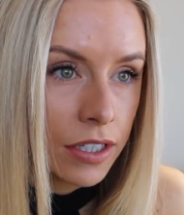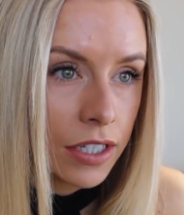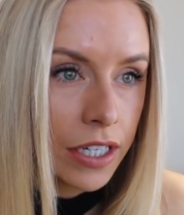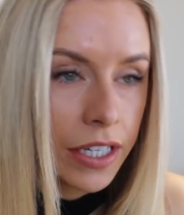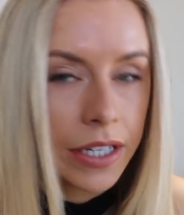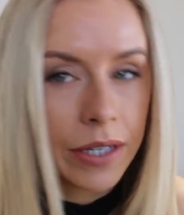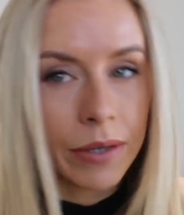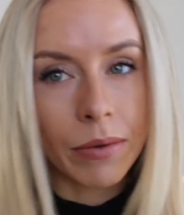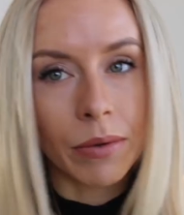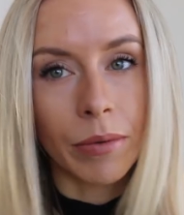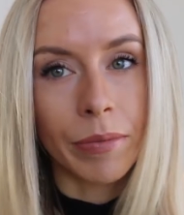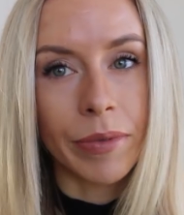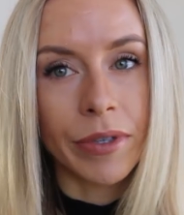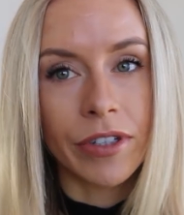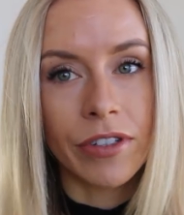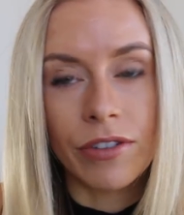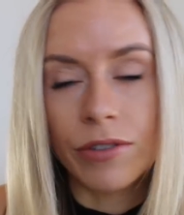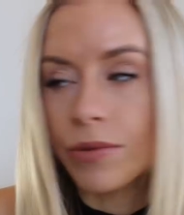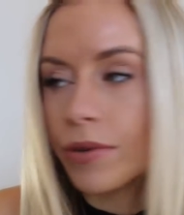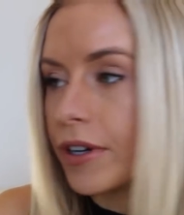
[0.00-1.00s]
I won't be
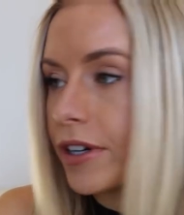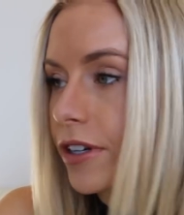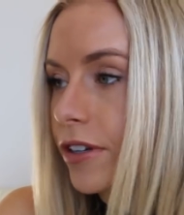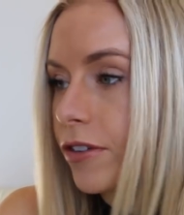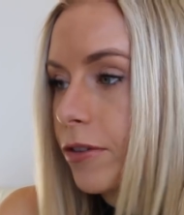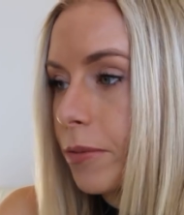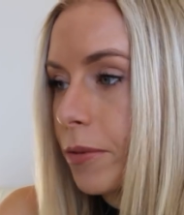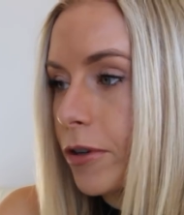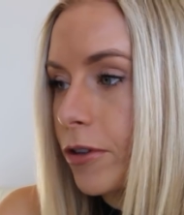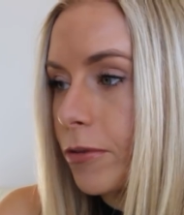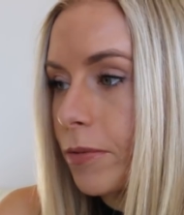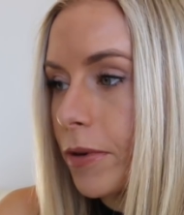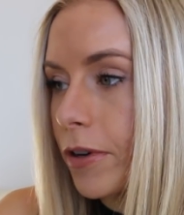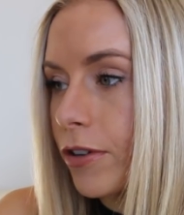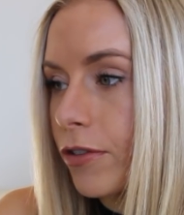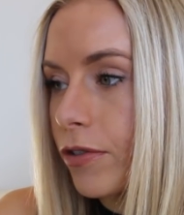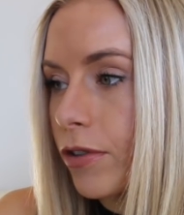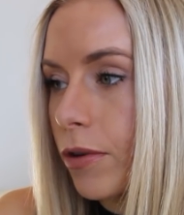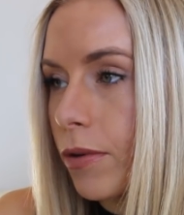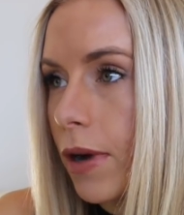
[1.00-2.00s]
just rocking sports
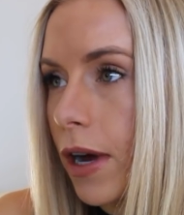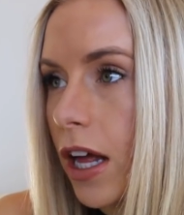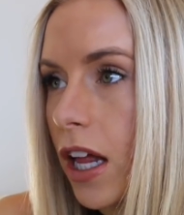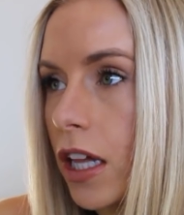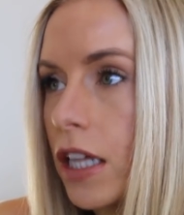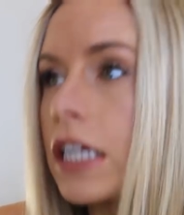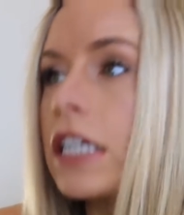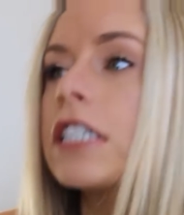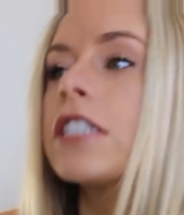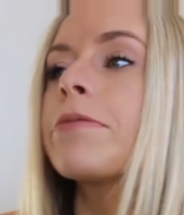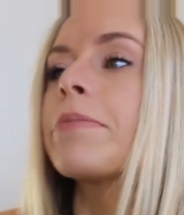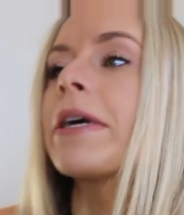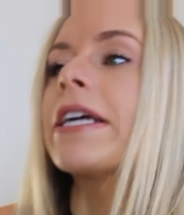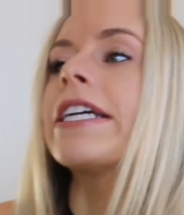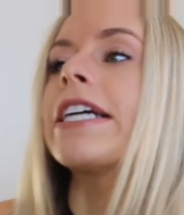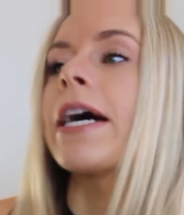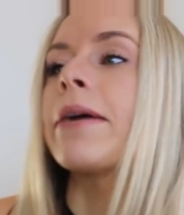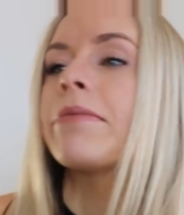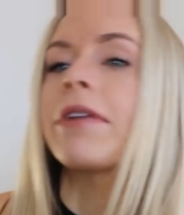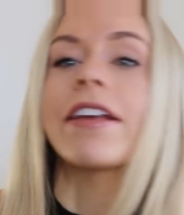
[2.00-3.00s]
bras for a while.
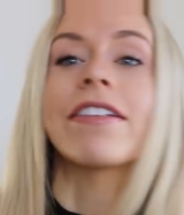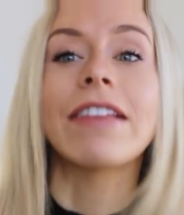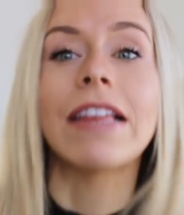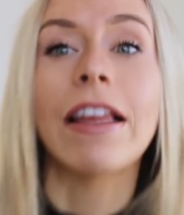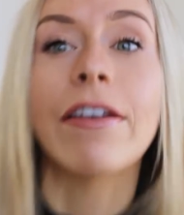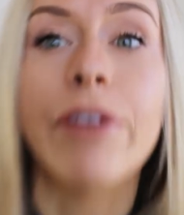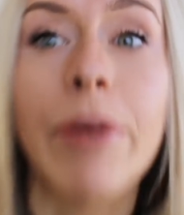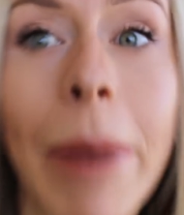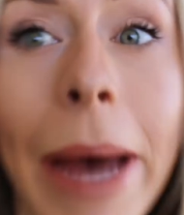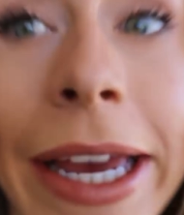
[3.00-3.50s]
Spring come dust, love you,